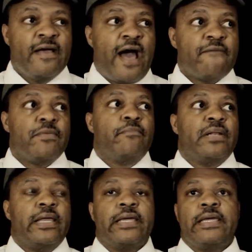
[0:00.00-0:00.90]
I've been
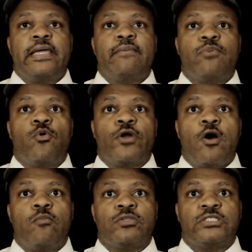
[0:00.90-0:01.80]
playing keyboard
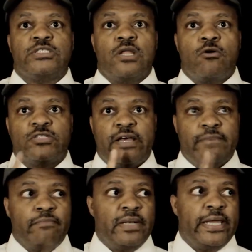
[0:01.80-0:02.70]
almost as long as I've
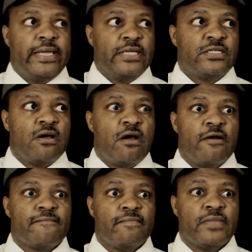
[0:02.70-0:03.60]
been playing
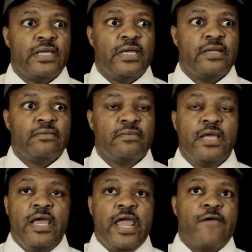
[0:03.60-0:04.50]
guitar. And
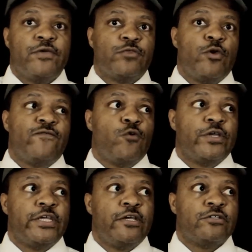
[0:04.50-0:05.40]
every 3 or
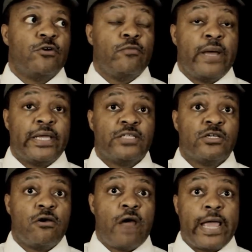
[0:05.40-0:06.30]
4 years on my
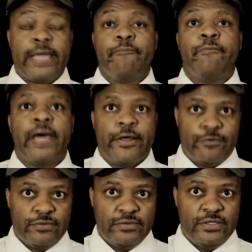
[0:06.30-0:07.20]
guitar, I get
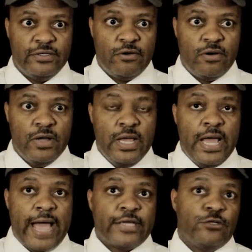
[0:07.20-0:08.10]
better. You know,
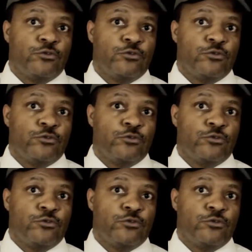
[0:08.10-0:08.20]
I can